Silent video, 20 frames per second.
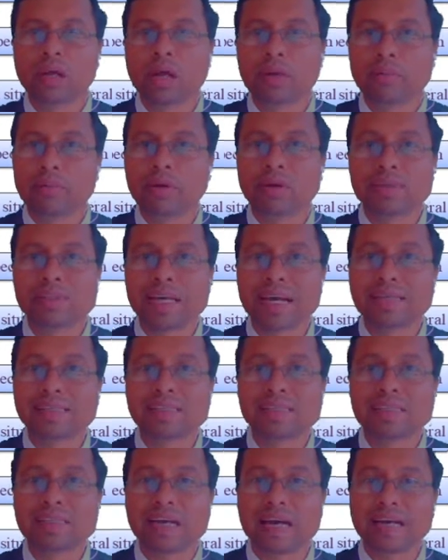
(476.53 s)
Because
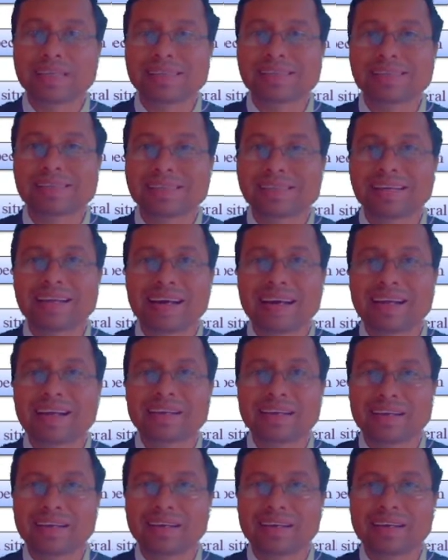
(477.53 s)
as I said
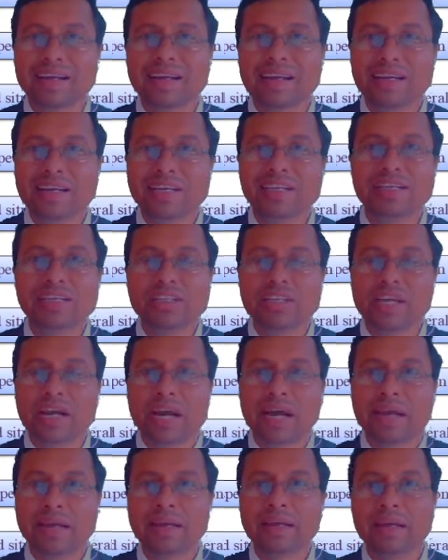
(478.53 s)
earlier,
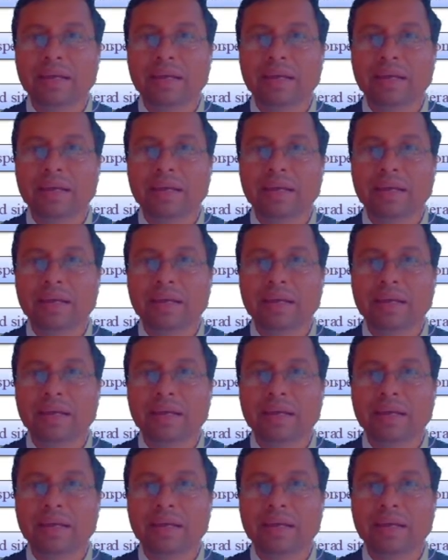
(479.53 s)
TJI